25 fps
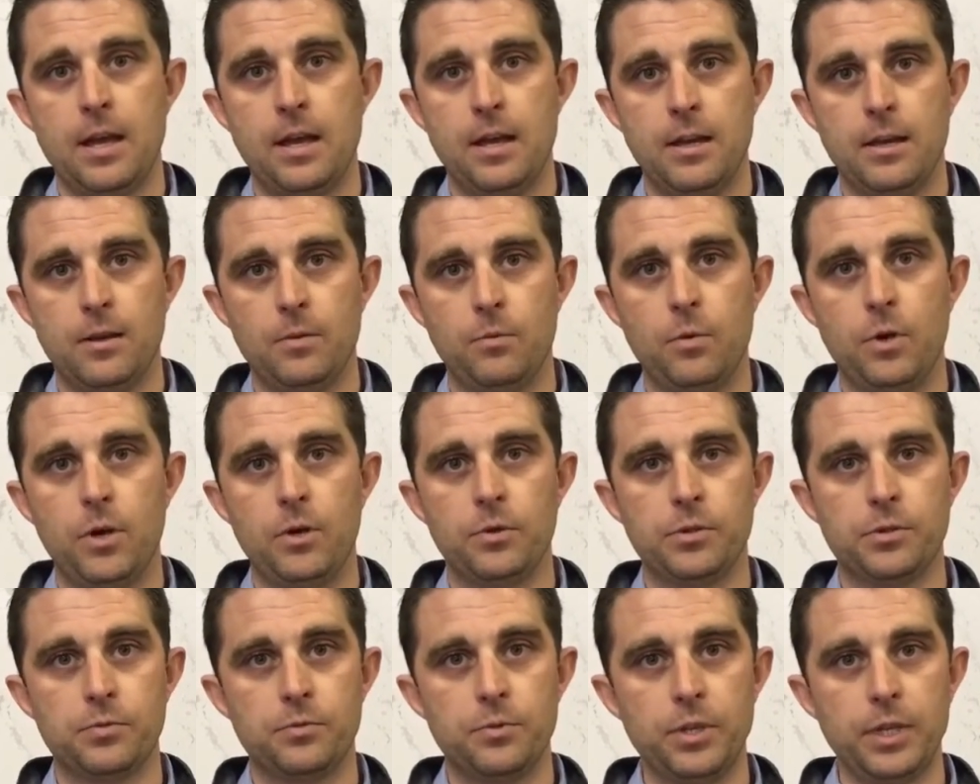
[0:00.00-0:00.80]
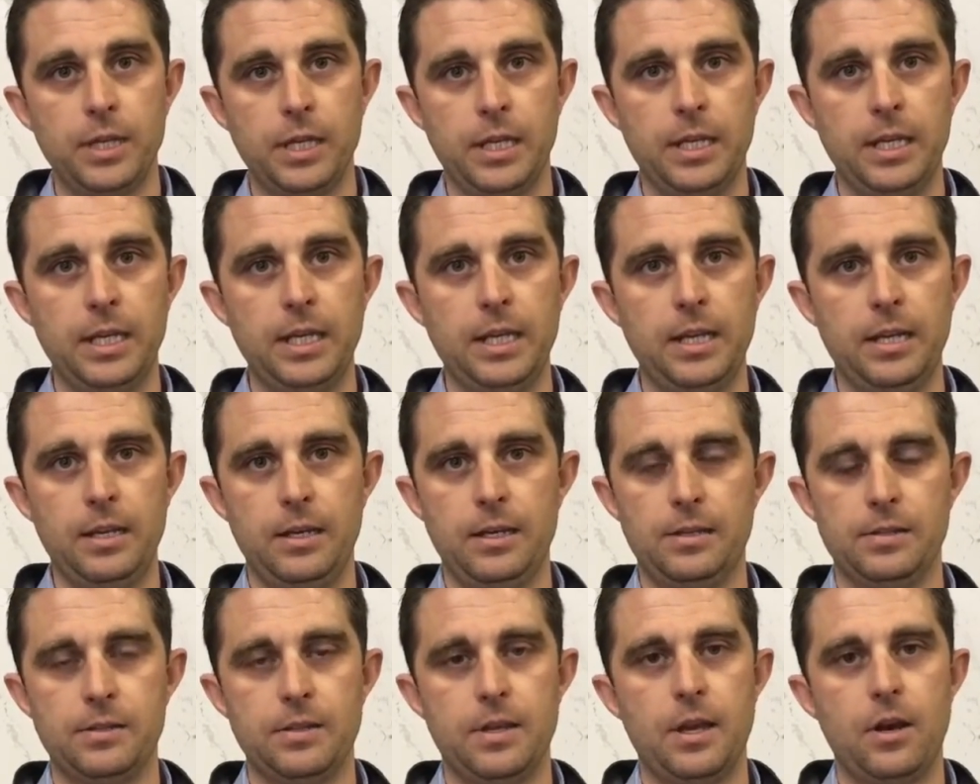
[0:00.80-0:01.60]
Um, what was really neat
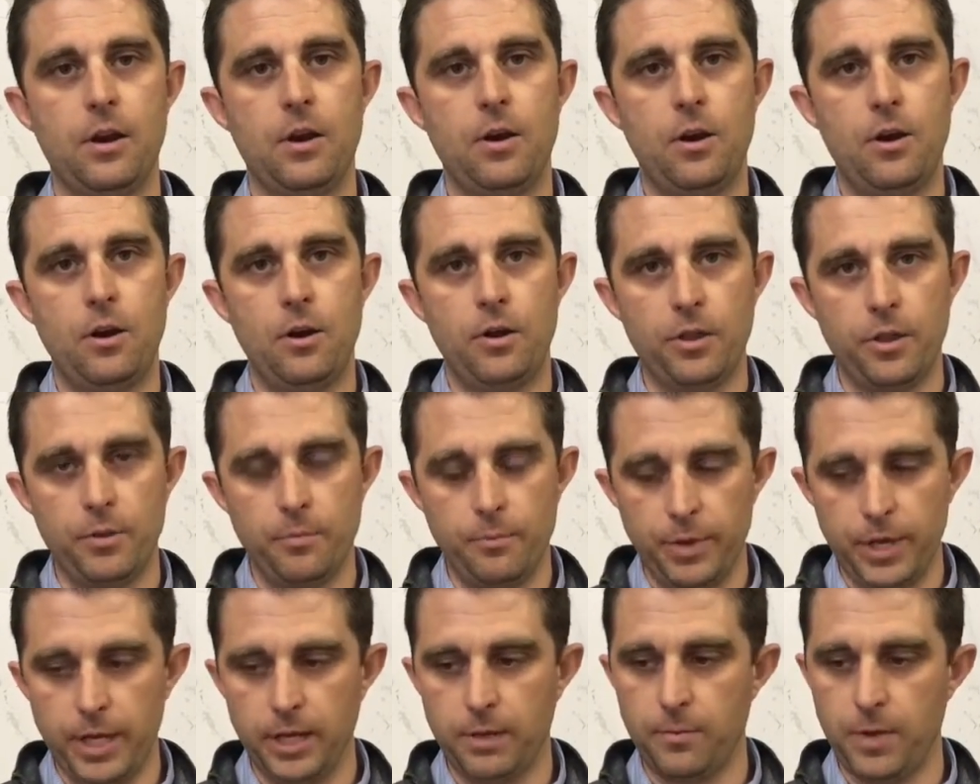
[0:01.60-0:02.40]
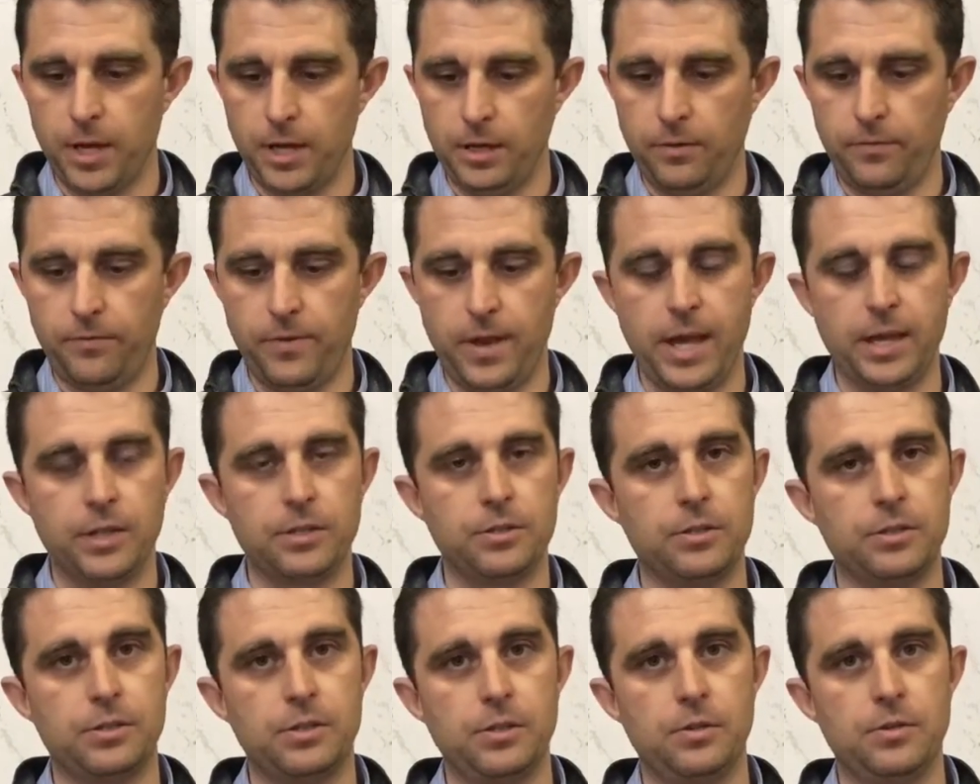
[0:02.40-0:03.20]
is that all the big
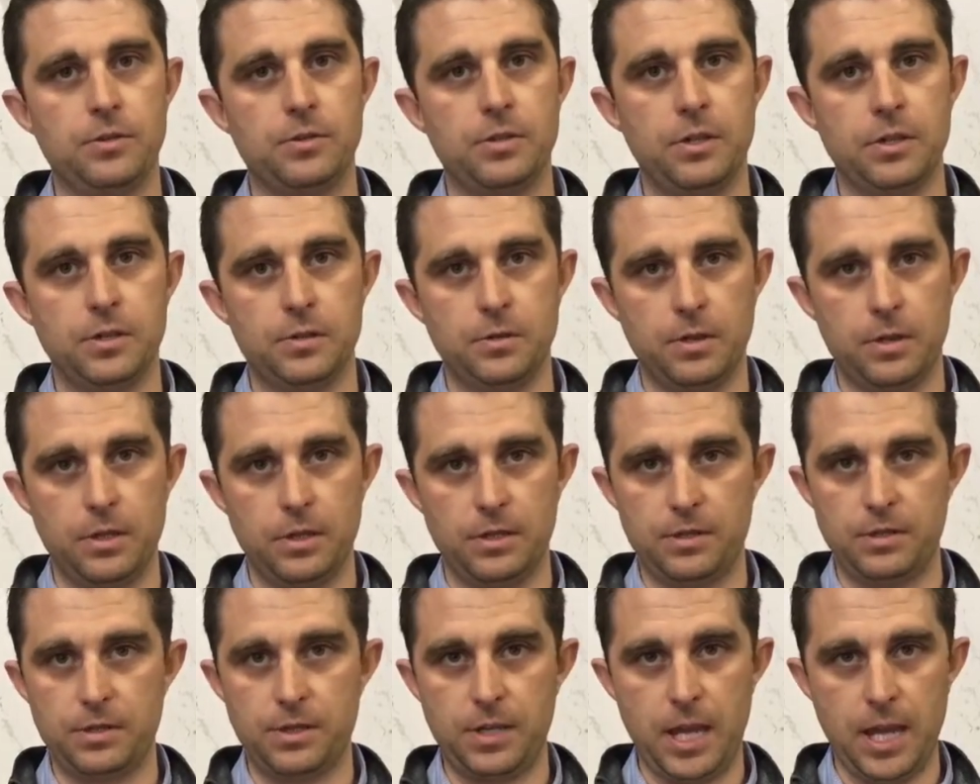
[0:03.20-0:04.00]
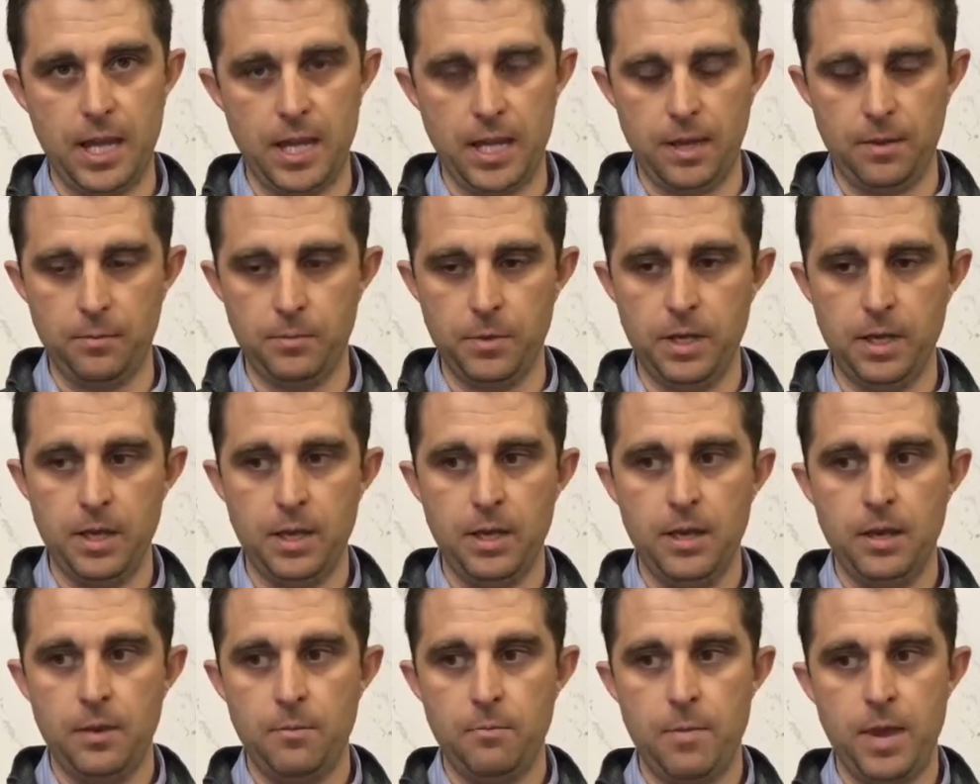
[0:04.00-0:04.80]
manufacturers use this, the same
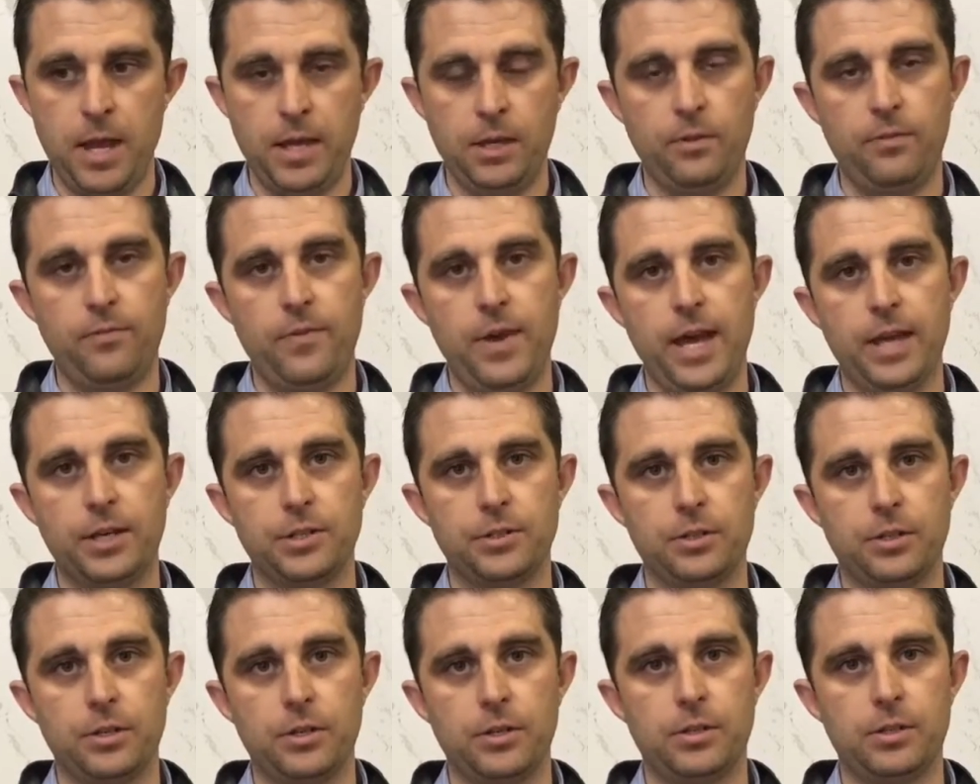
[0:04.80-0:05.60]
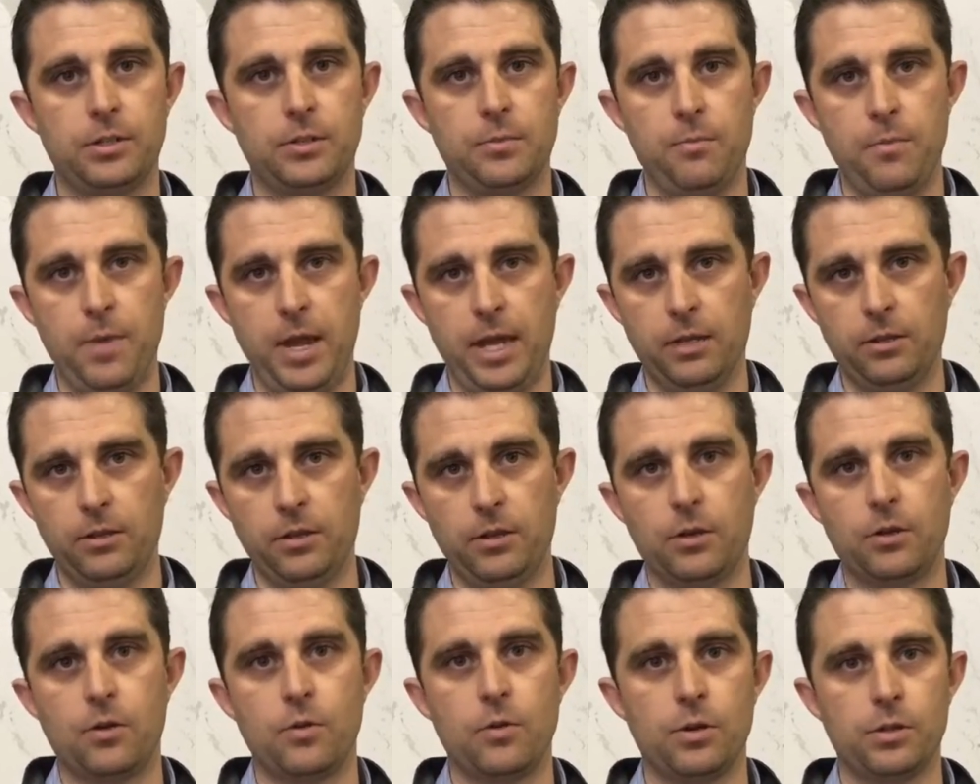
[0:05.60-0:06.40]
manufacturer to make
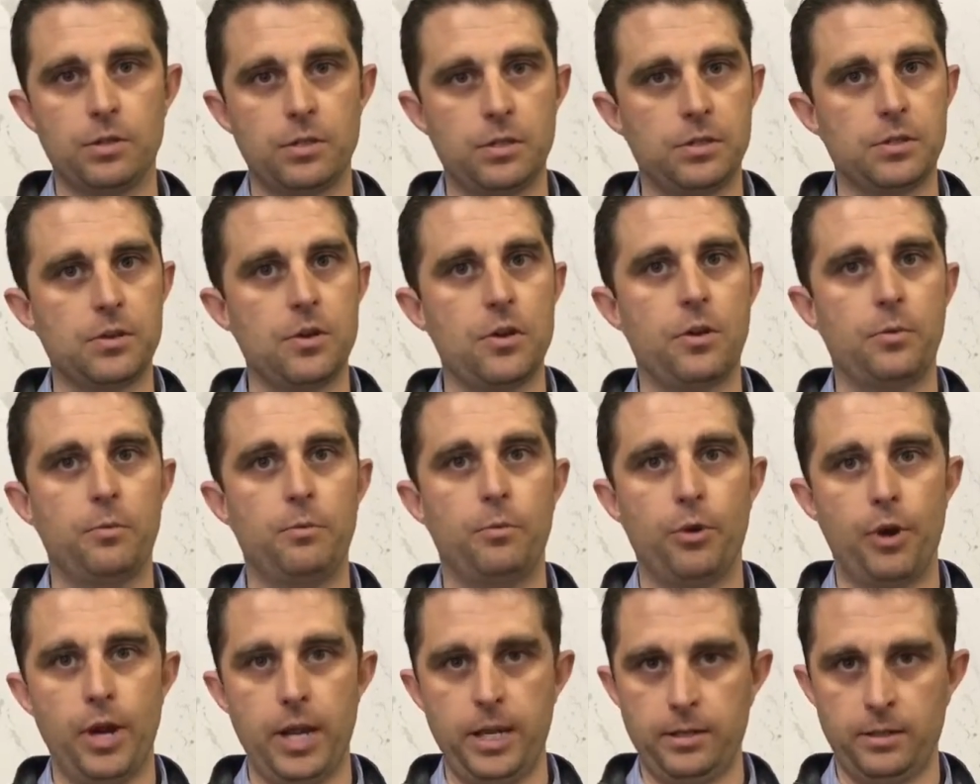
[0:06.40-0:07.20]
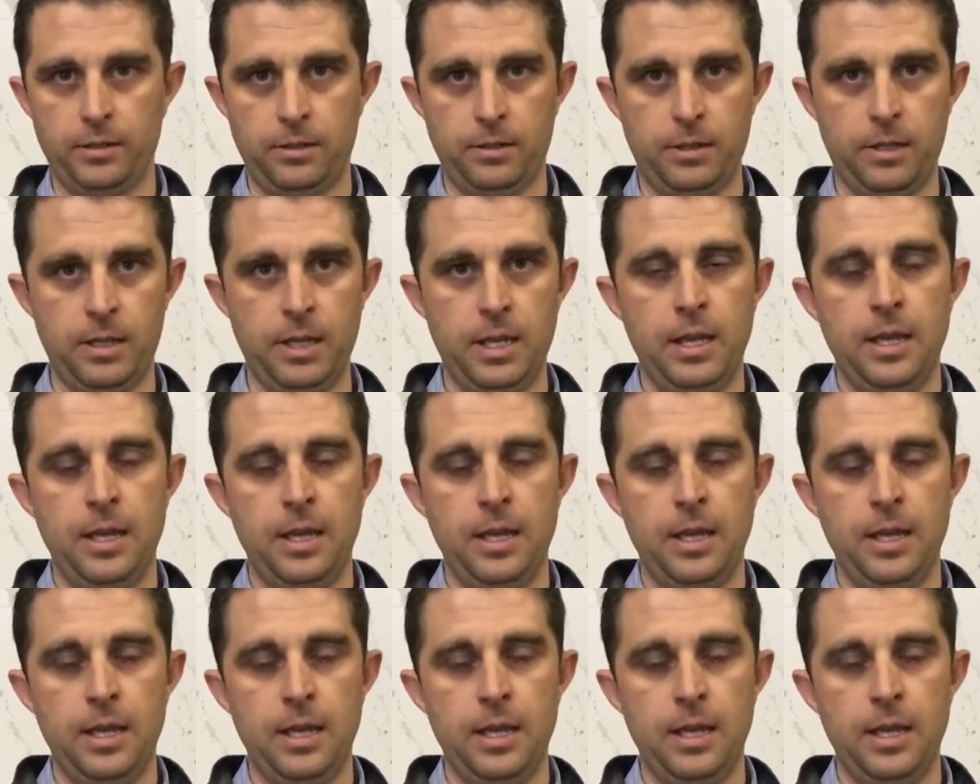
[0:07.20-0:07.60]
their quartz. It's called Breton.